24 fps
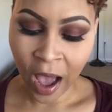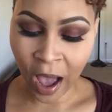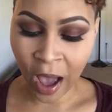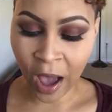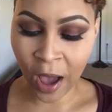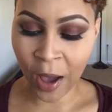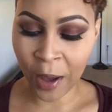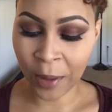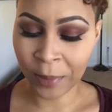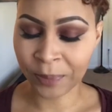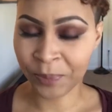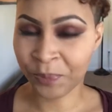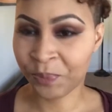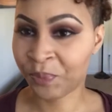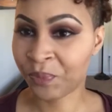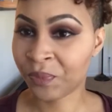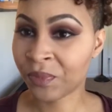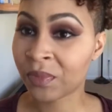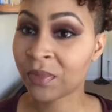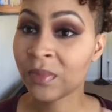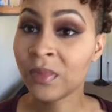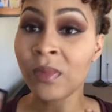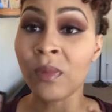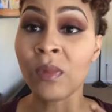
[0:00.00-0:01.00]

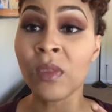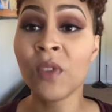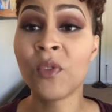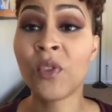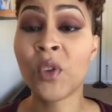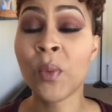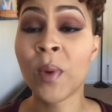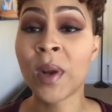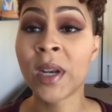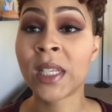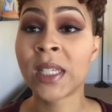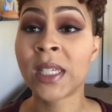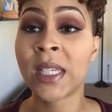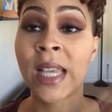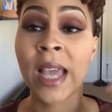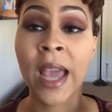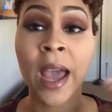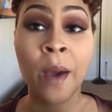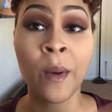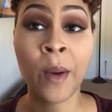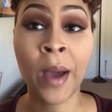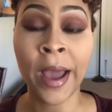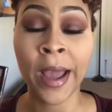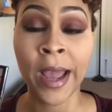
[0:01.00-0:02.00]
if you want to see
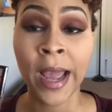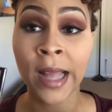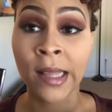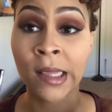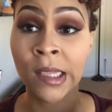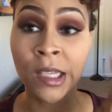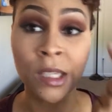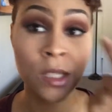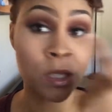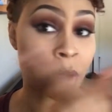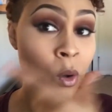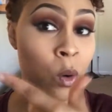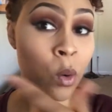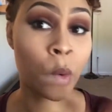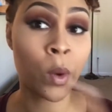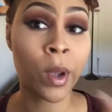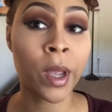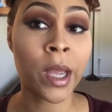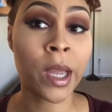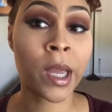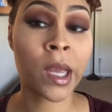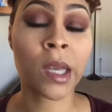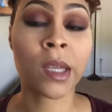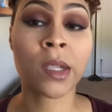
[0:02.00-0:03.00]
how I got this
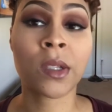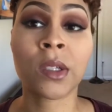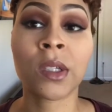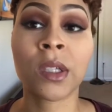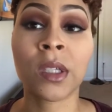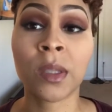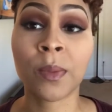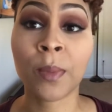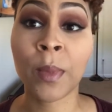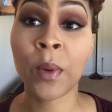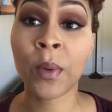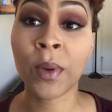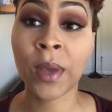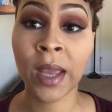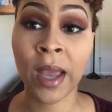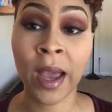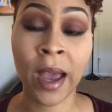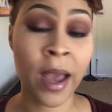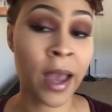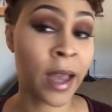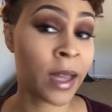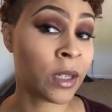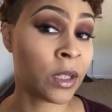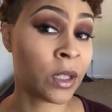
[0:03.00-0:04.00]
quick smoky
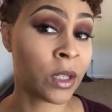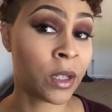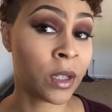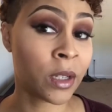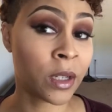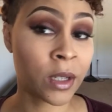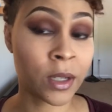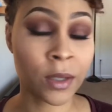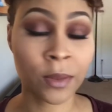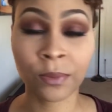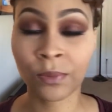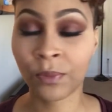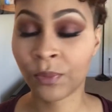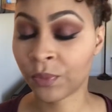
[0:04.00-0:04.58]
eye look,